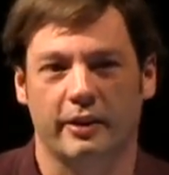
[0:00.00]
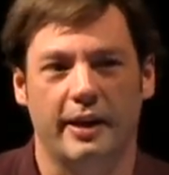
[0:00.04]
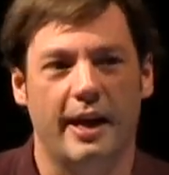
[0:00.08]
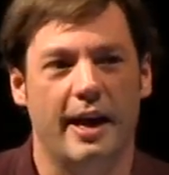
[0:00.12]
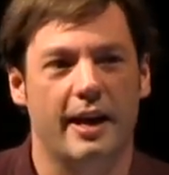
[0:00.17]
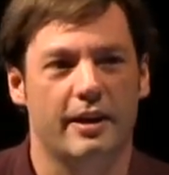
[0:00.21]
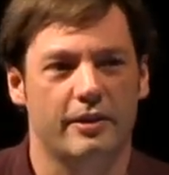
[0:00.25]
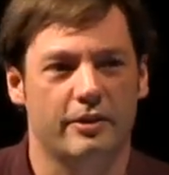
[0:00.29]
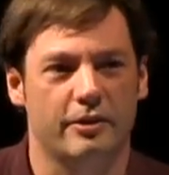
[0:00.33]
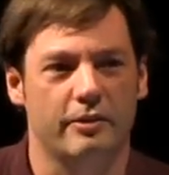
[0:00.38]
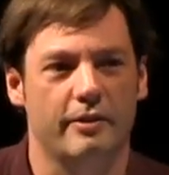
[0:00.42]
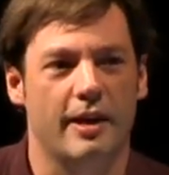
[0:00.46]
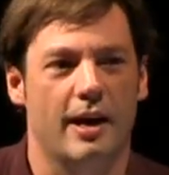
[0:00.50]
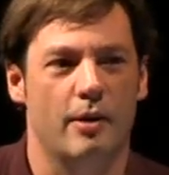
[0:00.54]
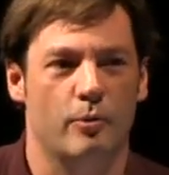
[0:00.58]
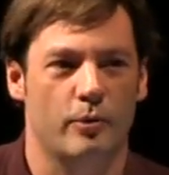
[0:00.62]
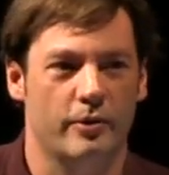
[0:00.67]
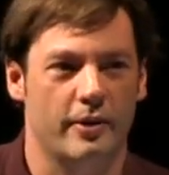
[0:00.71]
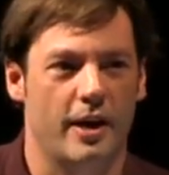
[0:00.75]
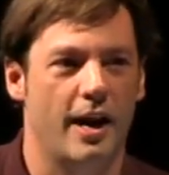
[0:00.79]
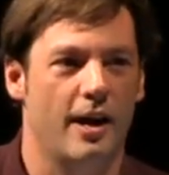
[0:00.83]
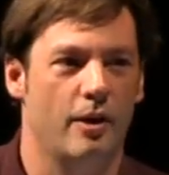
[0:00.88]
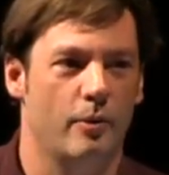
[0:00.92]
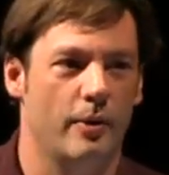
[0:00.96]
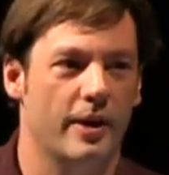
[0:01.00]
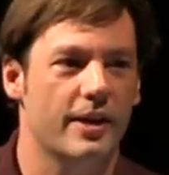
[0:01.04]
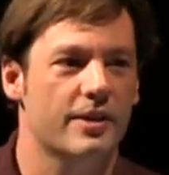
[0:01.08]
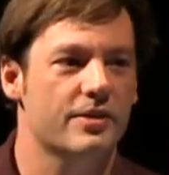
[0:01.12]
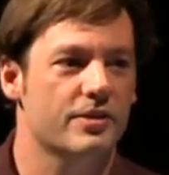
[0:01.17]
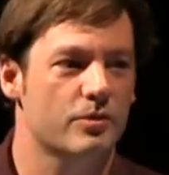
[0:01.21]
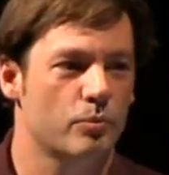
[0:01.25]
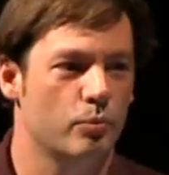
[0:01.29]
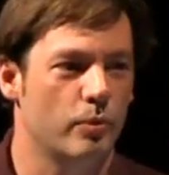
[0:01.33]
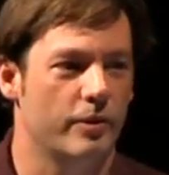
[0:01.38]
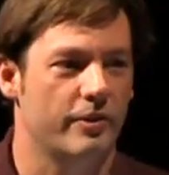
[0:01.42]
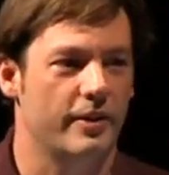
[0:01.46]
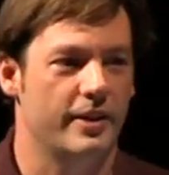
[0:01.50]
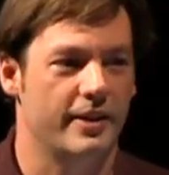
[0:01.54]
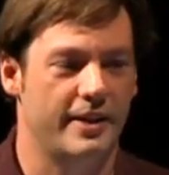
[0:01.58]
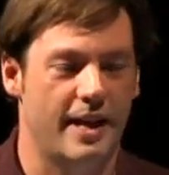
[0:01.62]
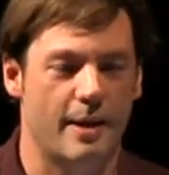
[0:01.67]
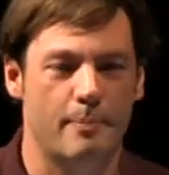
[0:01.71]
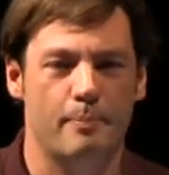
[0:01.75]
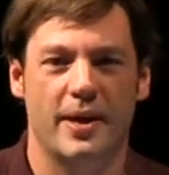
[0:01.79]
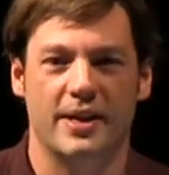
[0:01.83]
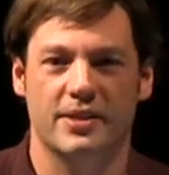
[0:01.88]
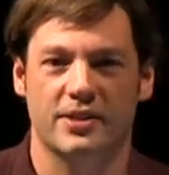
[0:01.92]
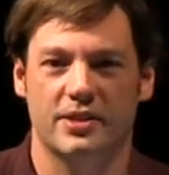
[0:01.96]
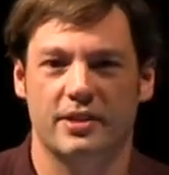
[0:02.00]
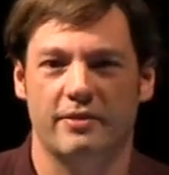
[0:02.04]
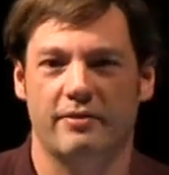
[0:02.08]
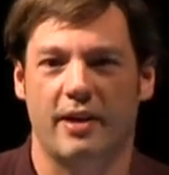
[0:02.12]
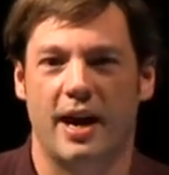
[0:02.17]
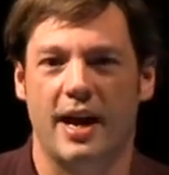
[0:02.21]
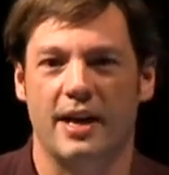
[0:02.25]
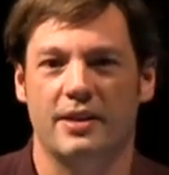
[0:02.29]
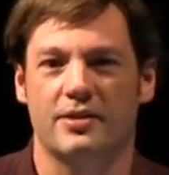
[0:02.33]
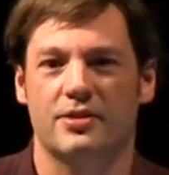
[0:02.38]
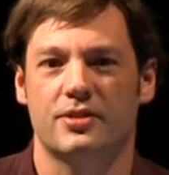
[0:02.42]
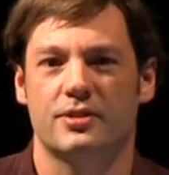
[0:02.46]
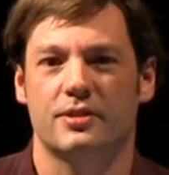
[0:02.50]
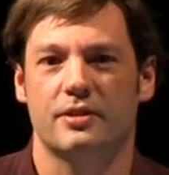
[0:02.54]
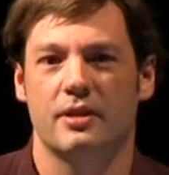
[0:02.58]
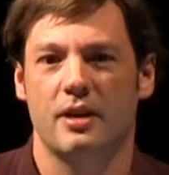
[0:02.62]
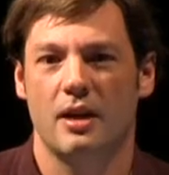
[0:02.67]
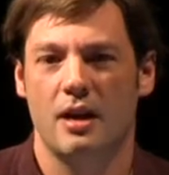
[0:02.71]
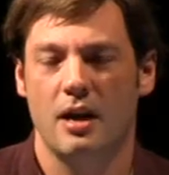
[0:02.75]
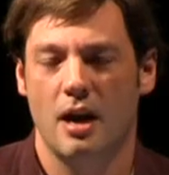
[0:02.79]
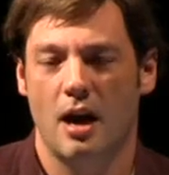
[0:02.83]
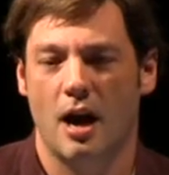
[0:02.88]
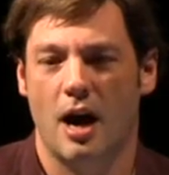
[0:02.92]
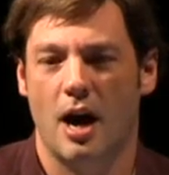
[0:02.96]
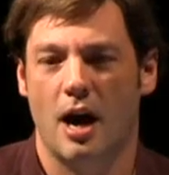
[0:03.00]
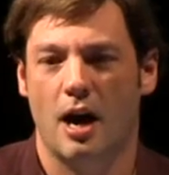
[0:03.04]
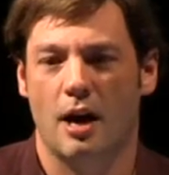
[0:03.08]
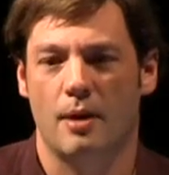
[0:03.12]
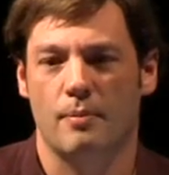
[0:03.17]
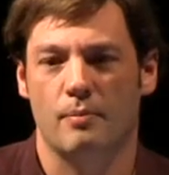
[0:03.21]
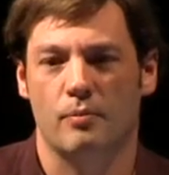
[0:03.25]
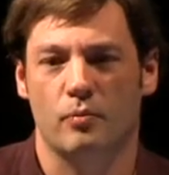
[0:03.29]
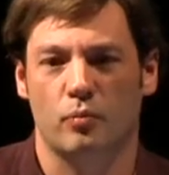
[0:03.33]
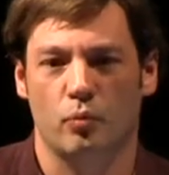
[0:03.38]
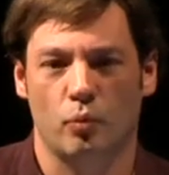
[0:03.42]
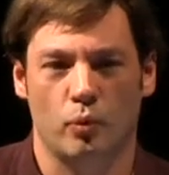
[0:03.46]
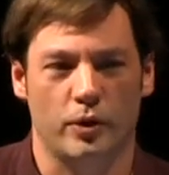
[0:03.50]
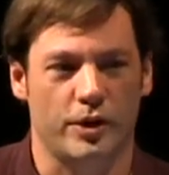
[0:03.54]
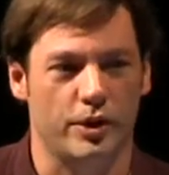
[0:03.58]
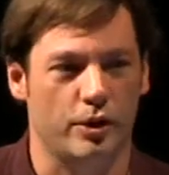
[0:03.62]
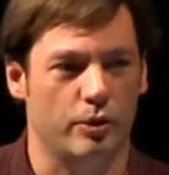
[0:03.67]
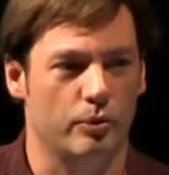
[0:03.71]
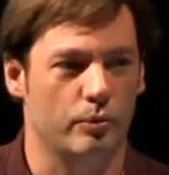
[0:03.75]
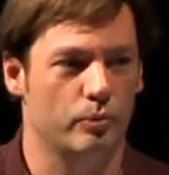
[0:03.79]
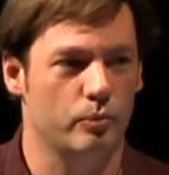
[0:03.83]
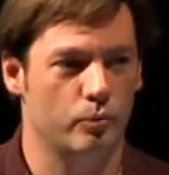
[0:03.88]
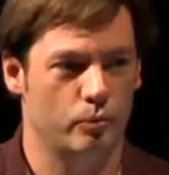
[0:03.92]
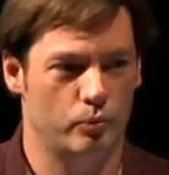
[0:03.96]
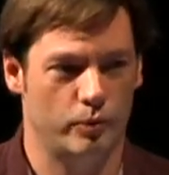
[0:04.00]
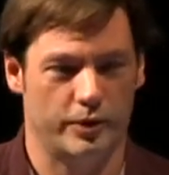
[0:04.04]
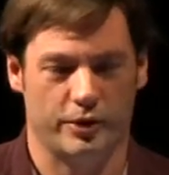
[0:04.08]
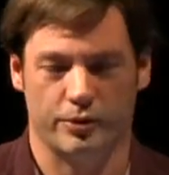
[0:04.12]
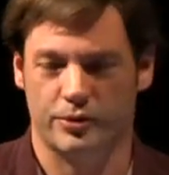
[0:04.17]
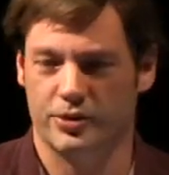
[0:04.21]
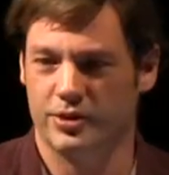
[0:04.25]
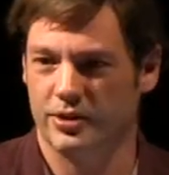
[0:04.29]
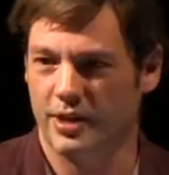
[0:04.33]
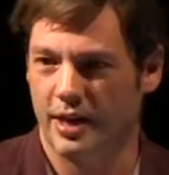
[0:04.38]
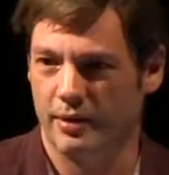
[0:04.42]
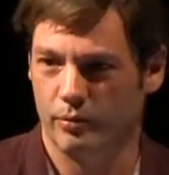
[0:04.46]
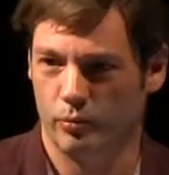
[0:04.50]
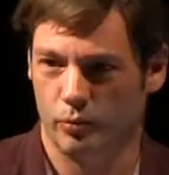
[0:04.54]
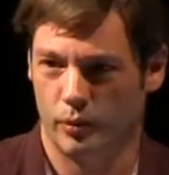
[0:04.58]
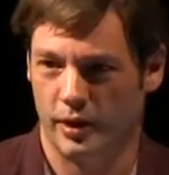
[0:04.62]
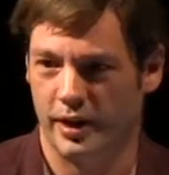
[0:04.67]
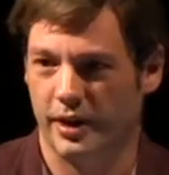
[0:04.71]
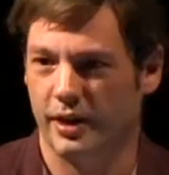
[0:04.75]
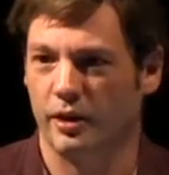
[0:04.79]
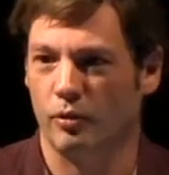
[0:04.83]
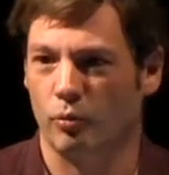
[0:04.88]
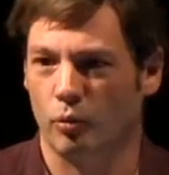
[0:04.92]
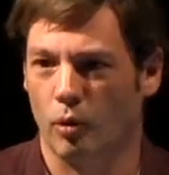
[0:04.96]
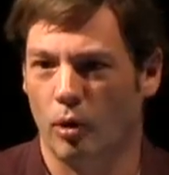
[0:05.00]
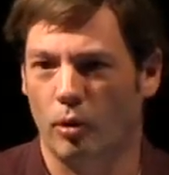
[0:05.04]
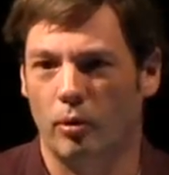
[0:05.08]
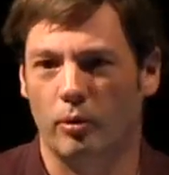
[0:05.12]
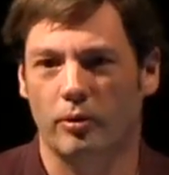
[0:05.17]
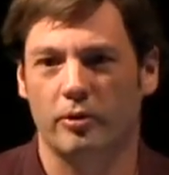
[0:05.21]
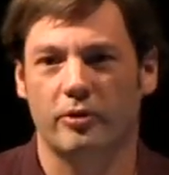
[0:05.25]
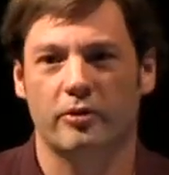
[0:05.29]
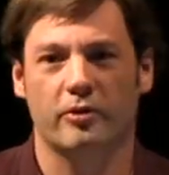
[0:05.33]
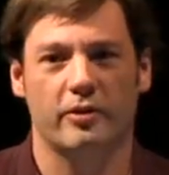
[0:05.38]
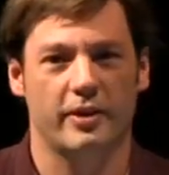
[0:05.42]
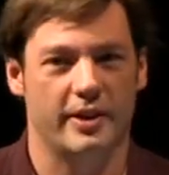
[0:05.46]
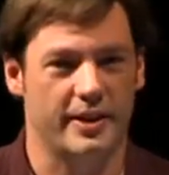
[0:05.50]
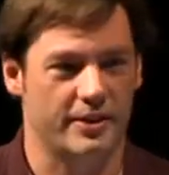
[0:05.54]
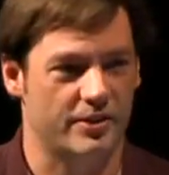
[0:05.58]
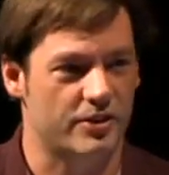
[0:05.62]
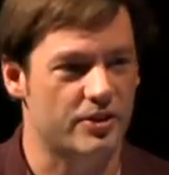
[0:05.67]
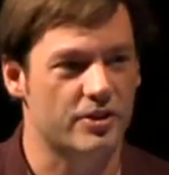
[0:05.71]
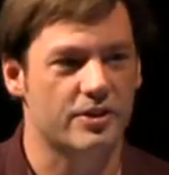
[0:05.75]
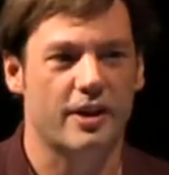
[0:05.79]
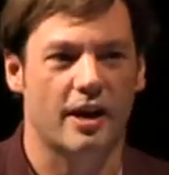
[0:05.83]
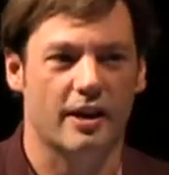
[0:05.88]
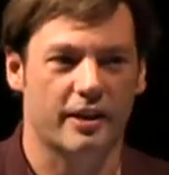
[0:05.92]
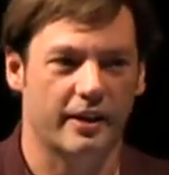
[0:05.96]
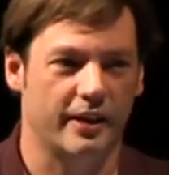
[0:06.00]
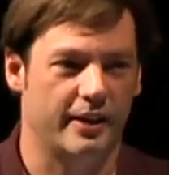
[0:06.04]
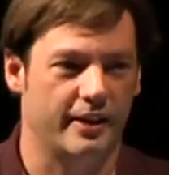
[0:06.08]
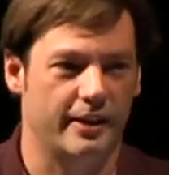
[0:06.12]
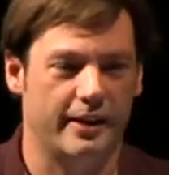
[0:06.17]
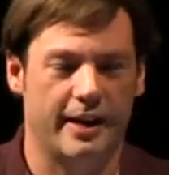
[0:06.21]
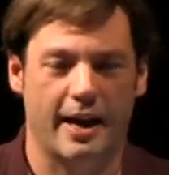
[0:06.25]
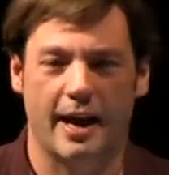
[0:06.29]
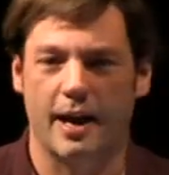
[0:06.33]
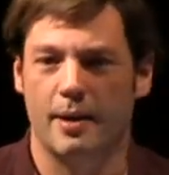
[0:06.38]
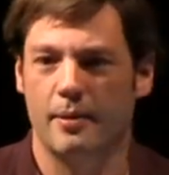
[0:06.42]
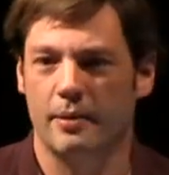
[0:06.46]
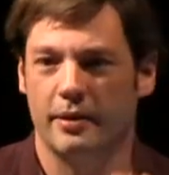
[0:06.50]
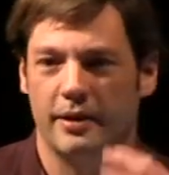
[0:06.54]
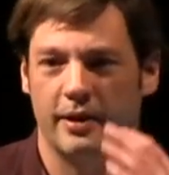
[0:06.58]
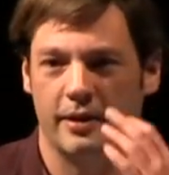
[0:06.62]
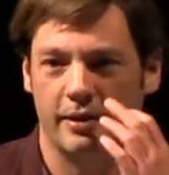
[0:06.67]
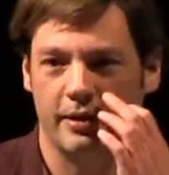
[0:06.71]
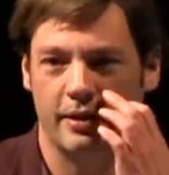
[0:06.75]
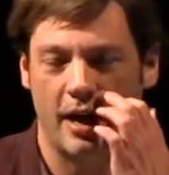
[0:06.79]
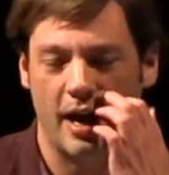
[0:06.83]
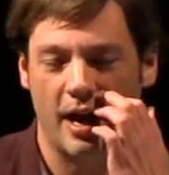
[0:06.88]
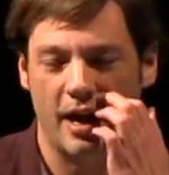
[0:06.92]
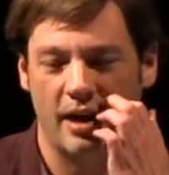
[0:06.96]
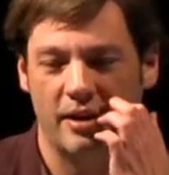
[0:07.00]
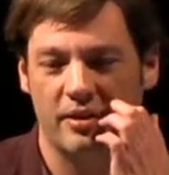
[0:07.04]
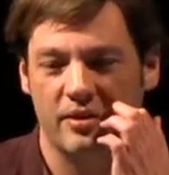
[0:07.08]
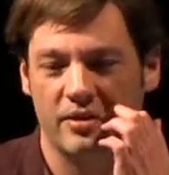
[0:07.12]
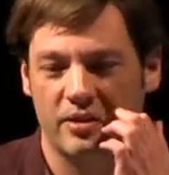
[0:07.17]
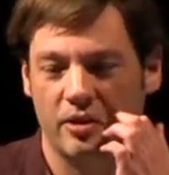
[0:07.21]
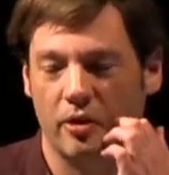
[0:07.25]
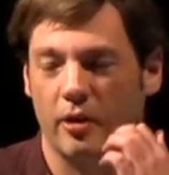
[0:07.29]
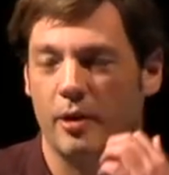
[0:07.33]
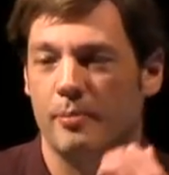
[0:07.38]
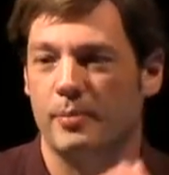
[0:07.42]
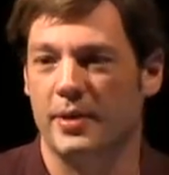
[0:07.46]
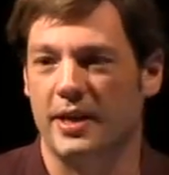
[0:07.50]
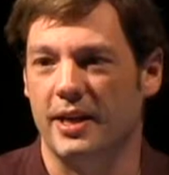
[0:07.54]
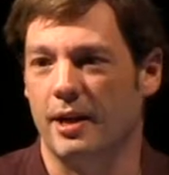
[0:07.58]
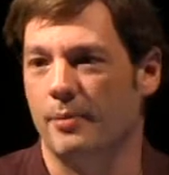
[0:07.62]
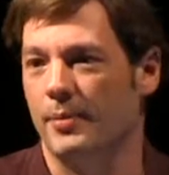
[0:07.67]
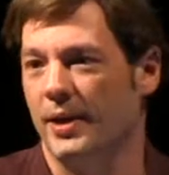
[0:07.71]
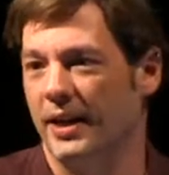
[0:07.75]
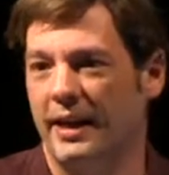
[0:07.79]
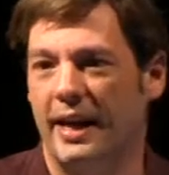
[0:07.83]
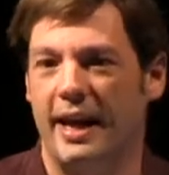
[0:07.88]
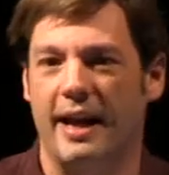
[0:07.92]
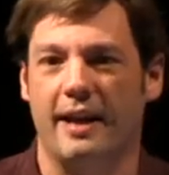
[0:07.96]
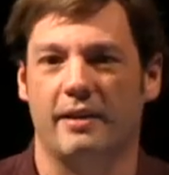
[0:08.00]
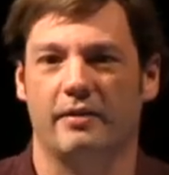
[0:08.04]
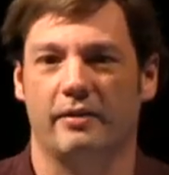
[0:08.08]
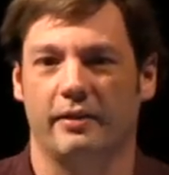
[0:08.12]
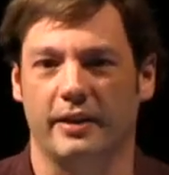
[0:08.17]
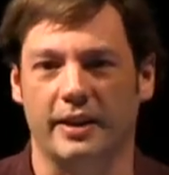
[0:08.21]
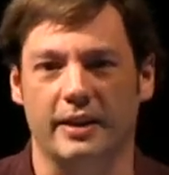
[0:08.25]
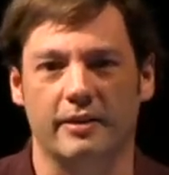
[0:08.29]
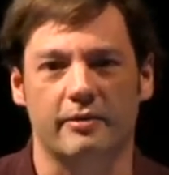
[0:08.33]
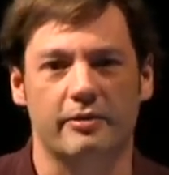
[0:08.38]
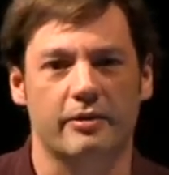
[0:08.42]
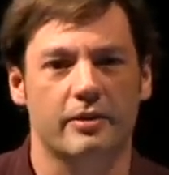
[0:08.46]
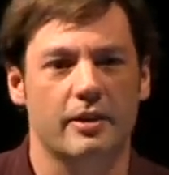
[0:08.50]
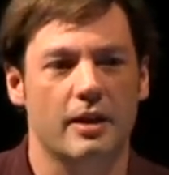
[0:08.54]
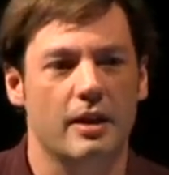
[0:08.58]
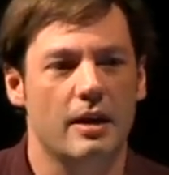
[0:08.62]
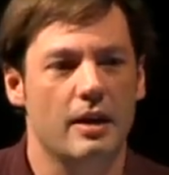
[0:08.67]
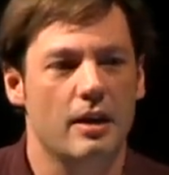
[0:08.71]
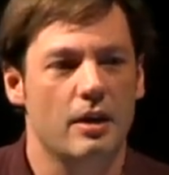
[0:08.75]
You can't do that with an iOS. With a DEP-based device, um, when, you, when, you set, when it enrolls, it's stuck in, debt, in uh, your MDM and it can't leave.